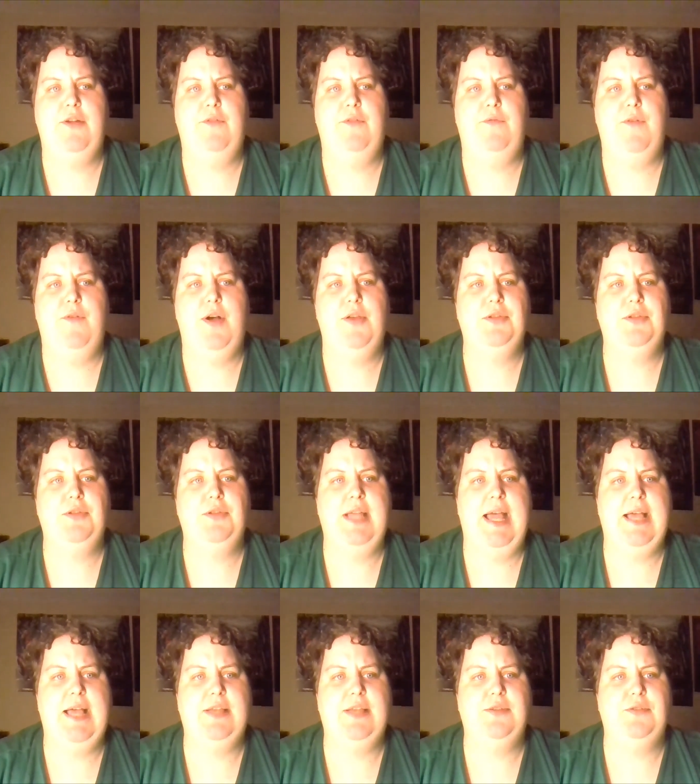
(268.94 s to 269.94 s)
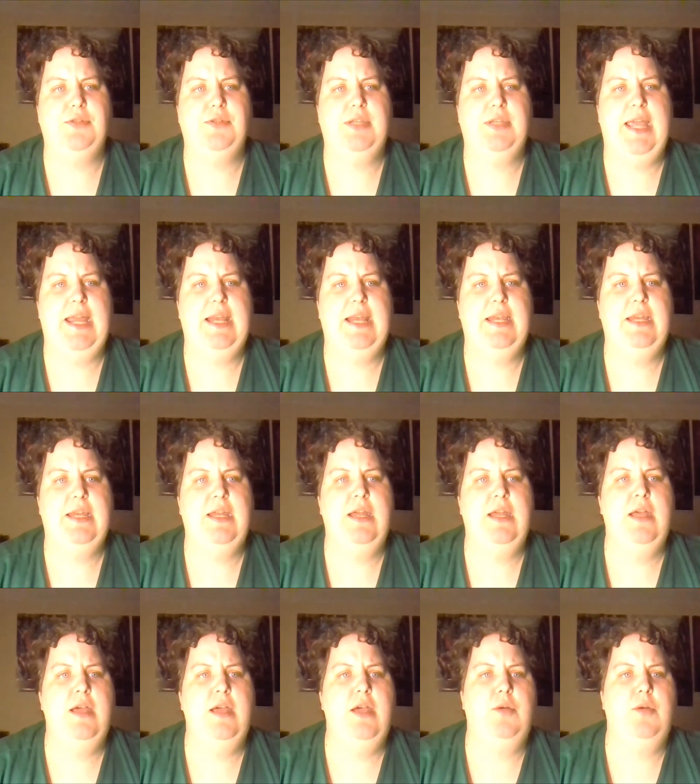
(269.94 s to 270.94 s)
her father's castle's gate,
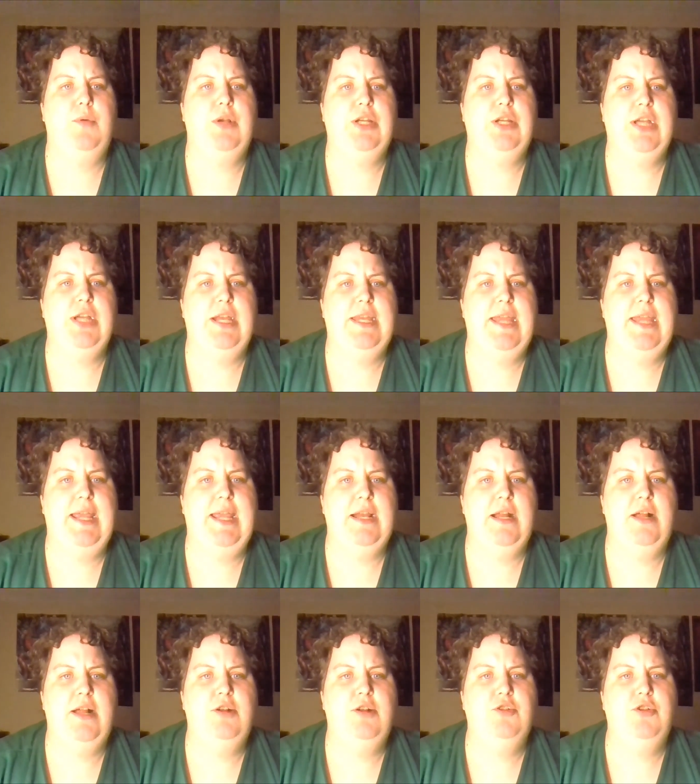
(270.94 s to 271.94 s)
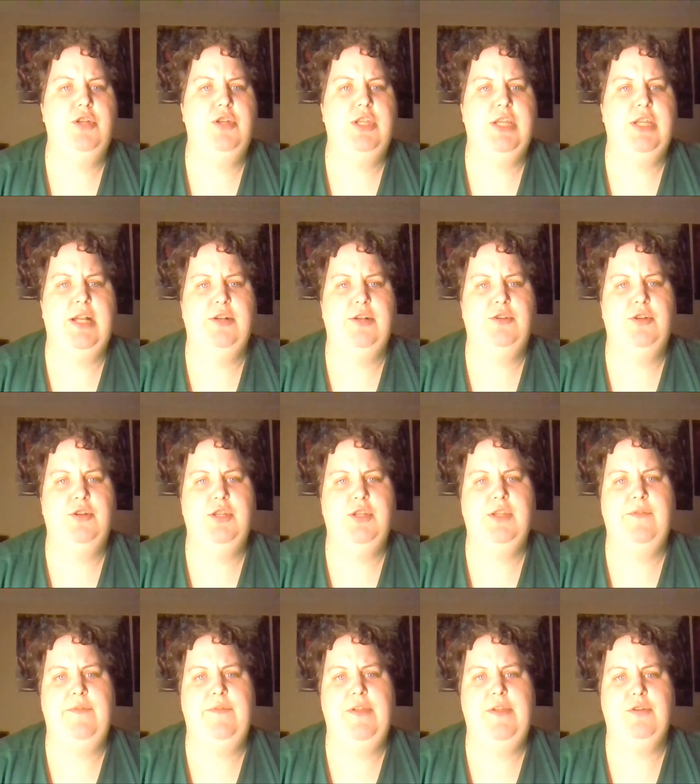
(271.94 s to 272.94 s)
which had taken hundreds and hundreds
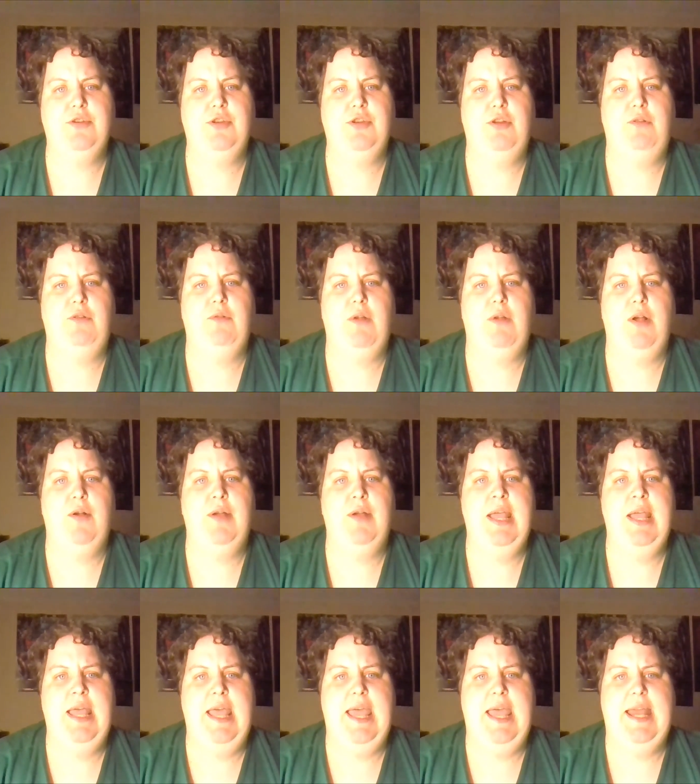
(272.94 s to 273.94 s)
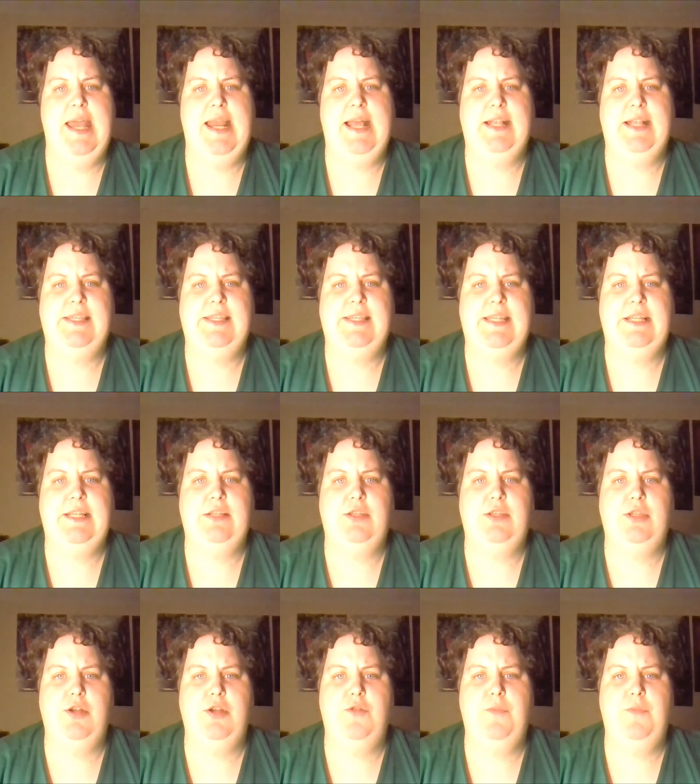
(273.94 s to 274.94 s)
of years to grow, and had seen
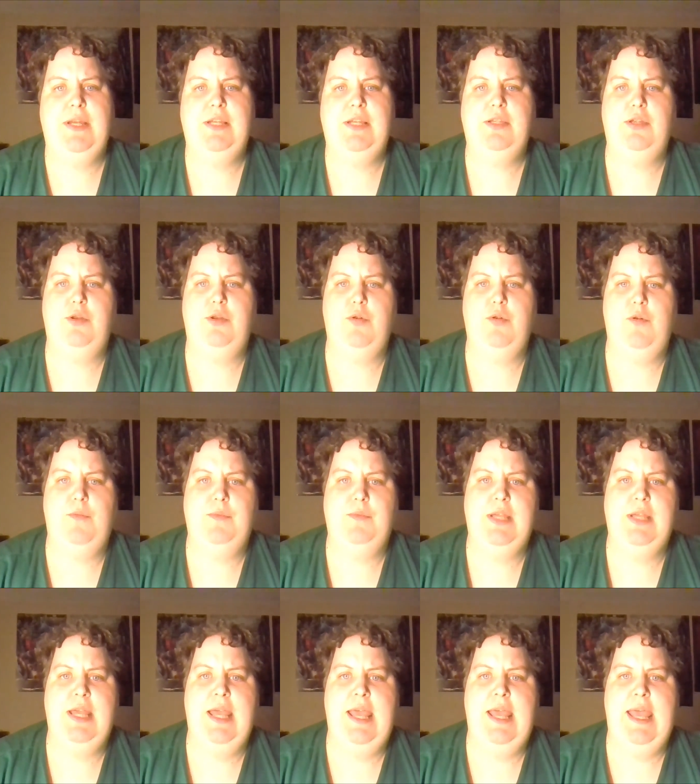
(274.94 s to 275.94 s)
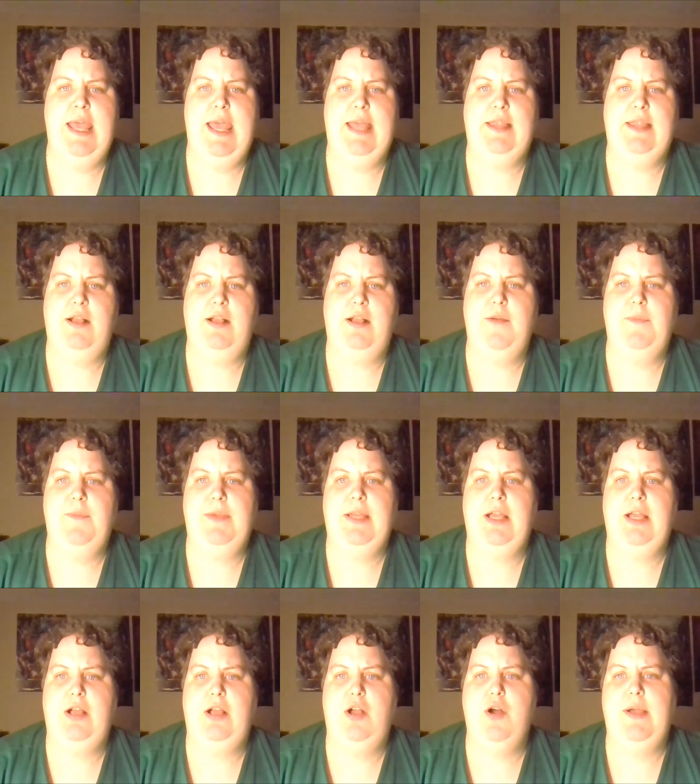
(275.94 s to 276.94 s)
so many storms, and the coming
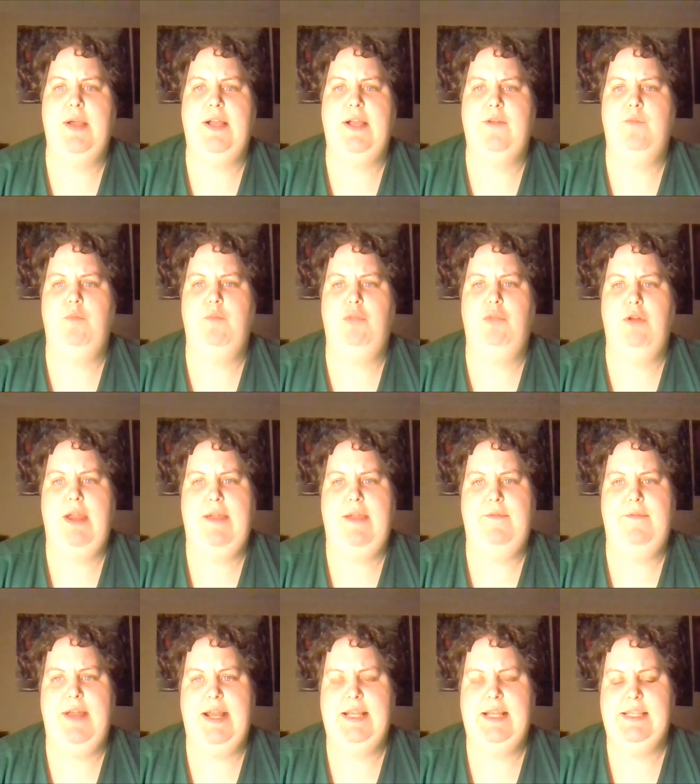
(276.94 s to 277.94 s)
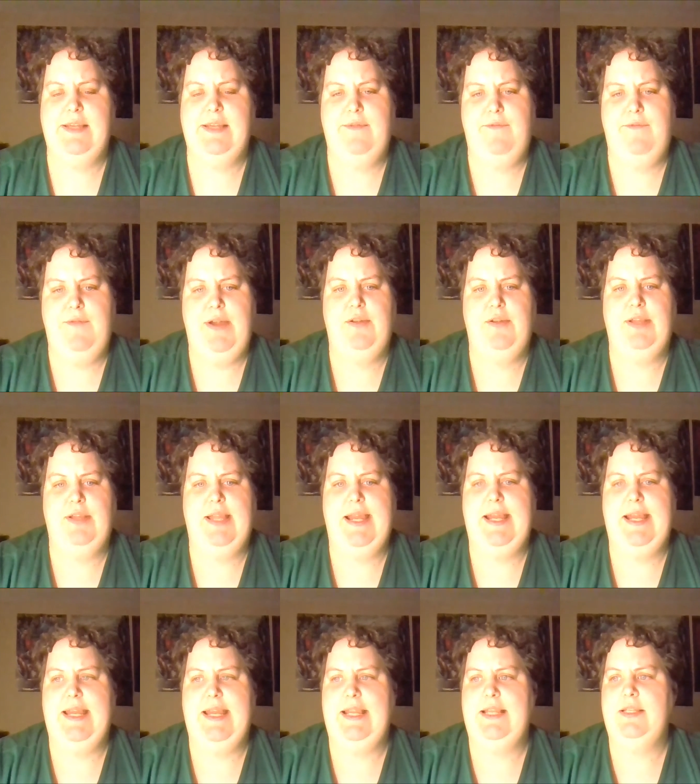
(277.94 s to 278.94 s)
and going of brave knights and fair
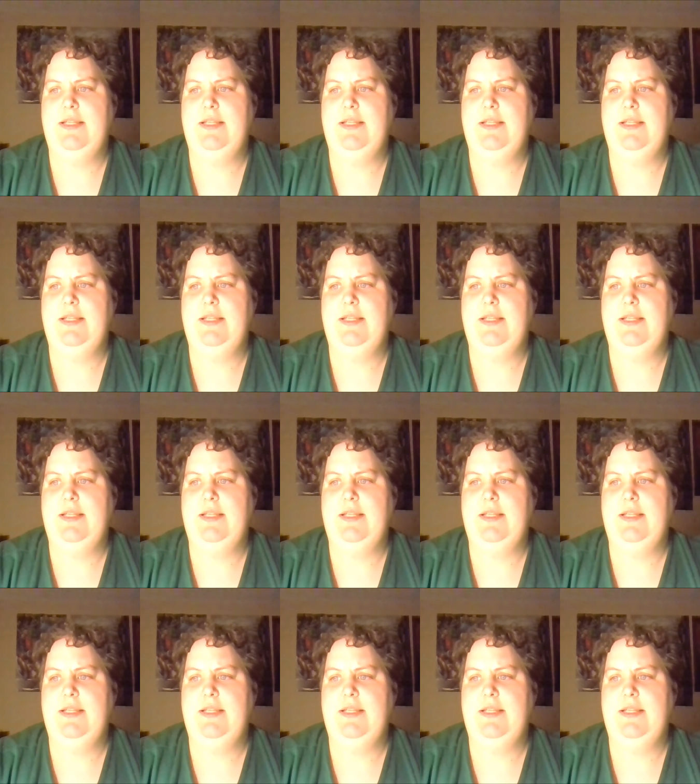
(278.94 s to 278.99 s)
ladies.